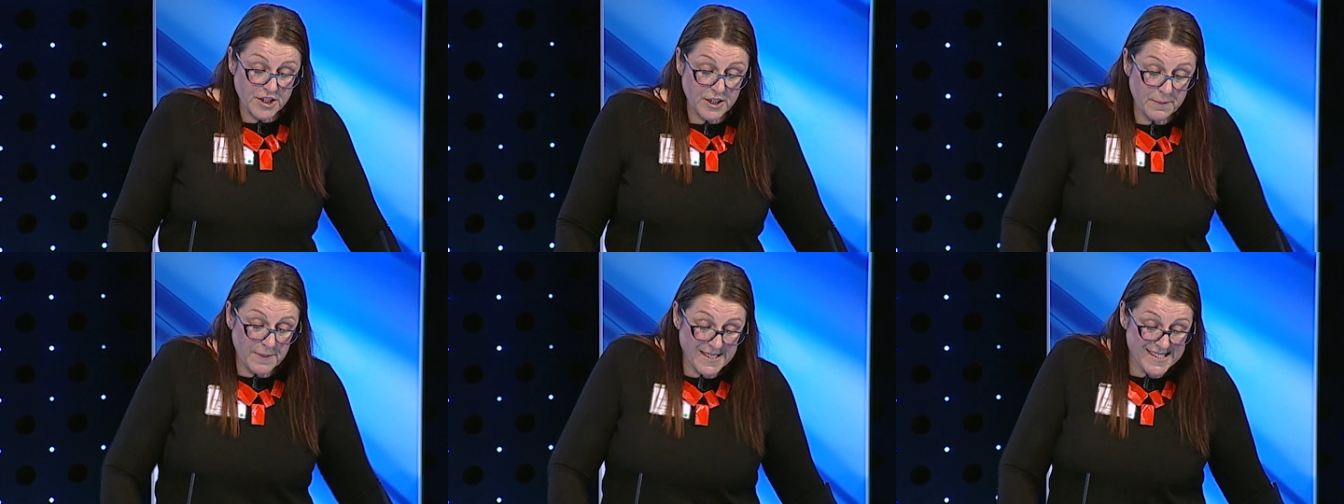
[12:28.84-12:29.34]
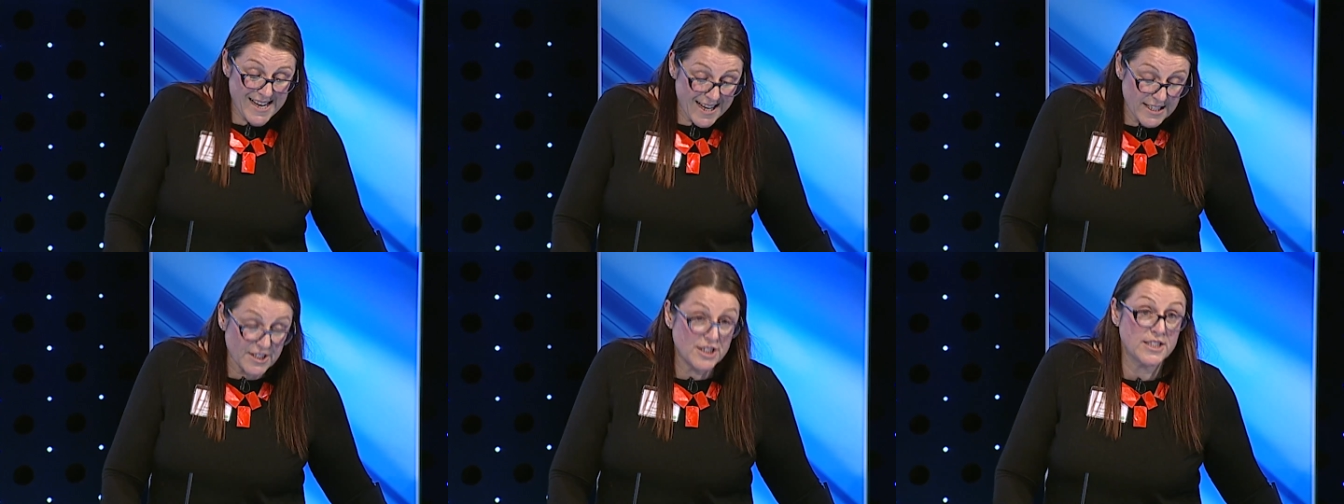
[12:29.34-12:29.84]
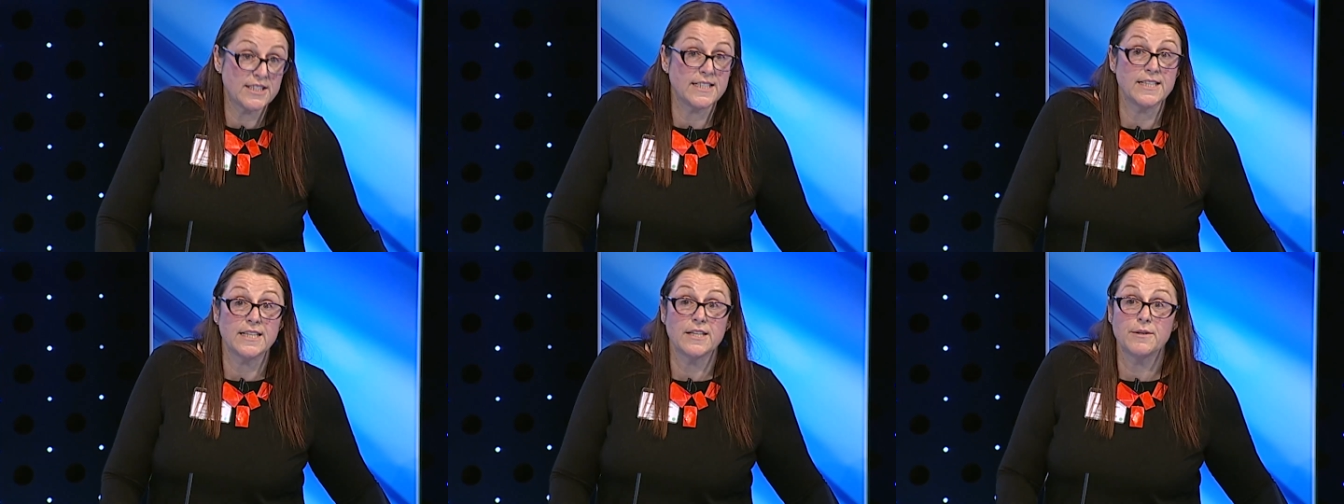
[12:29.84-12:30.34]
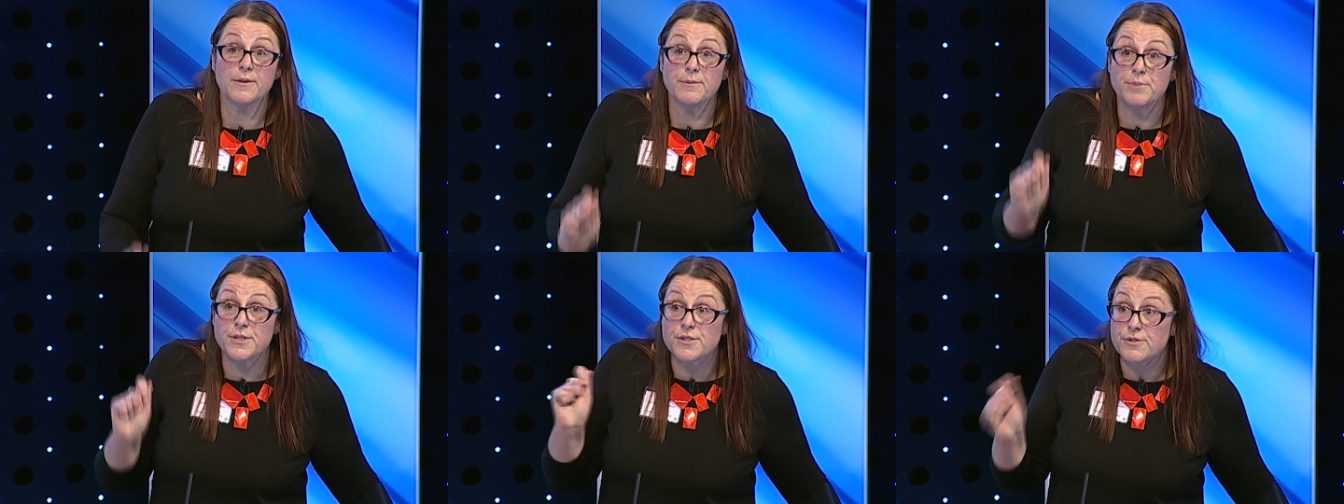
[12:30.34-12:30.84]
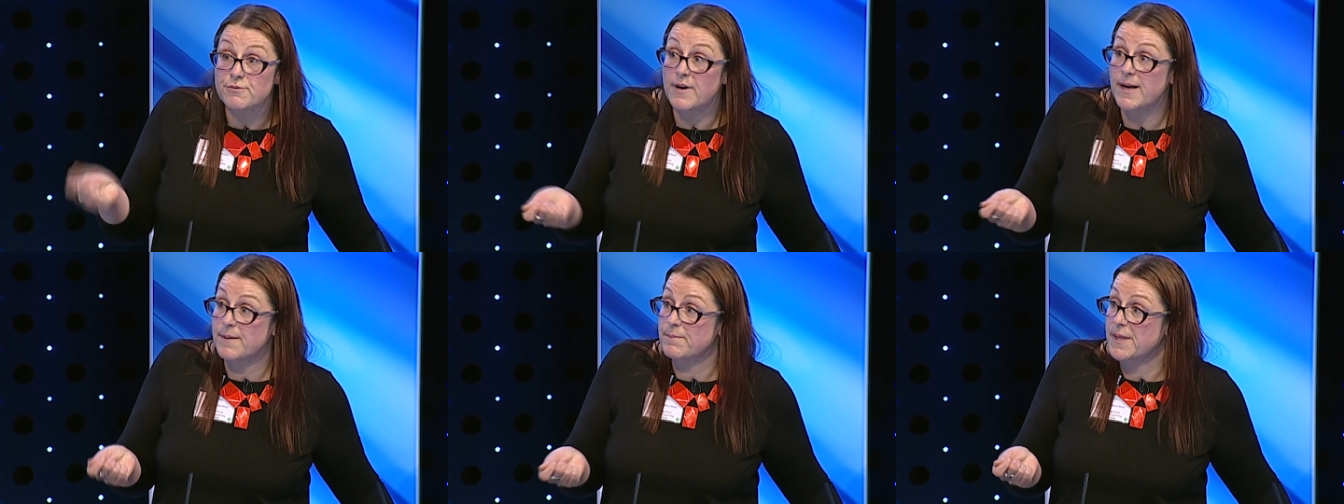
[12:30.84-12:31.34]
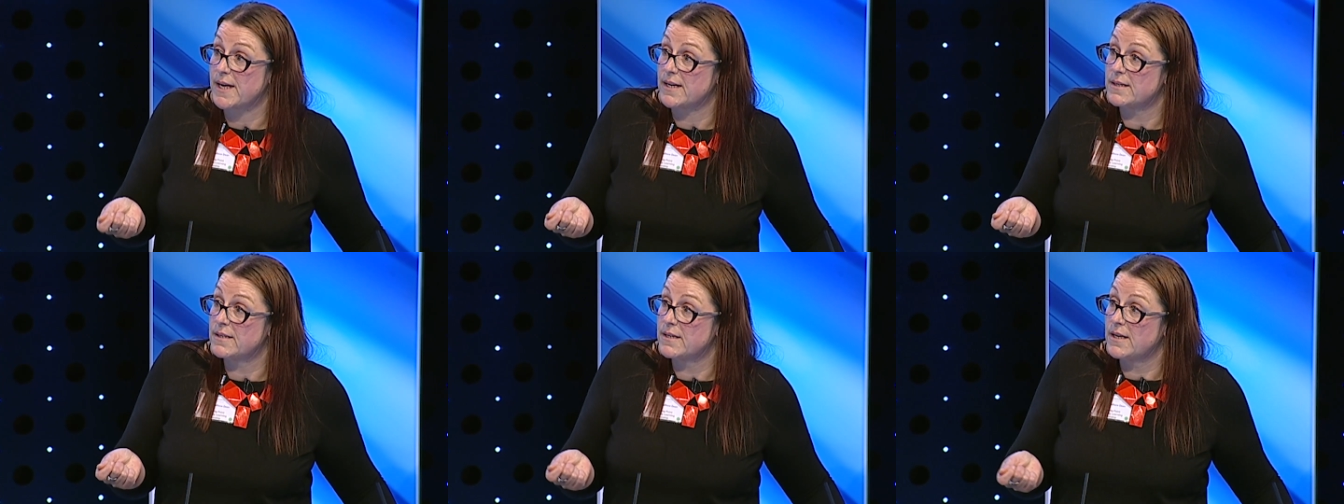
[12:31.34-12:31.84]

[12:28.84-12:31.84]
the GPs actually prescribe that.